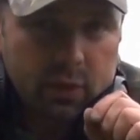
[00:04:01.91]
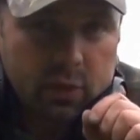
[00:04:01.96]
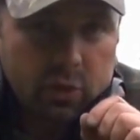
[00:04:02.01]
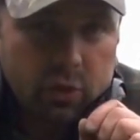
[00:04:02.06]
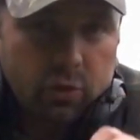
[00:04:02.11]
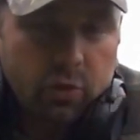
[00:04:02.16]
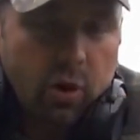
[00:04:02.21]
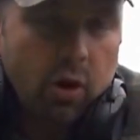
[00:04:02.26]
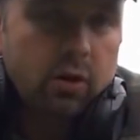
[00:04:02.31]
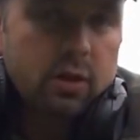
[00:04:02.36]

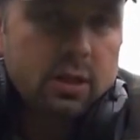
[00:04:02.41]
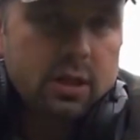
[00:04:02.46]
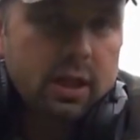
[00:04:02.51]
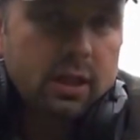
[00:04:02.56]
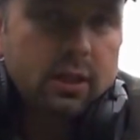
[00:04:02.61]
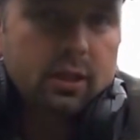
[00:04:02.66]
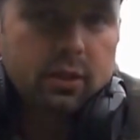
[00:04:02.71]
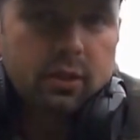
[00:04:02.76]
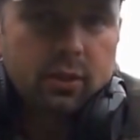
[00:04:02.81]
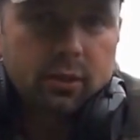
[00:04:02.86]
strong
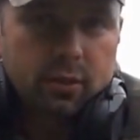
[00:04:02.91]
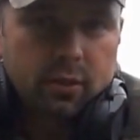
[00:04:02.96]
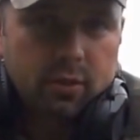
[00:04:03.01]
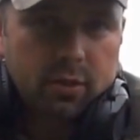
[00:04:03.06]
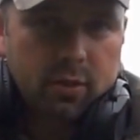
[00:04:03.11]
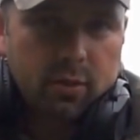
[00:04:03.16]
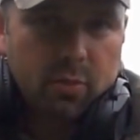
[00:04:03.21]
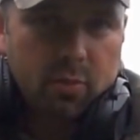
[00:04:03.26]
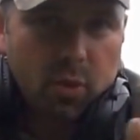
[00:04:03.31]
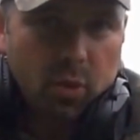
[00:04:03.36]
signal
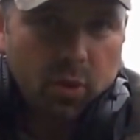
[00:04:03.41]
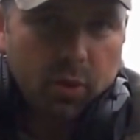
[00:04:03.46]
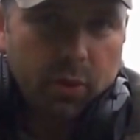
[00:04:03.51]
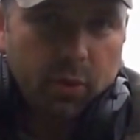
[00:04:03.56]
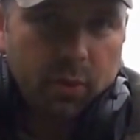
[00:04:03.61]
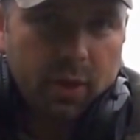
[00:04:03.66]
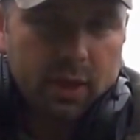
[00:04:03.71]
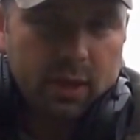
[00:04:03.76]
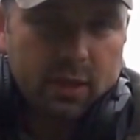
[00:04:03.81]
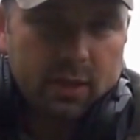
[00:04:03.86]

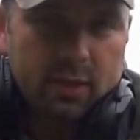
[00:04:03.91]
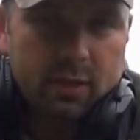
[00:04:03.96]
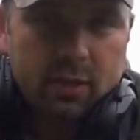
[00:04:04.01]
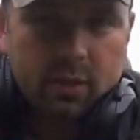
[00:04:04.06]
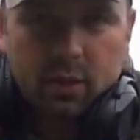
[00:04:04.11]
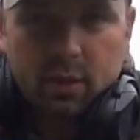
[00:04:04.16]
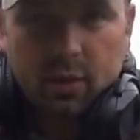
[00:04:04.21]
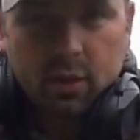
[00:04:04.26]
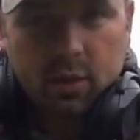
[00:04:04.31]
both ways,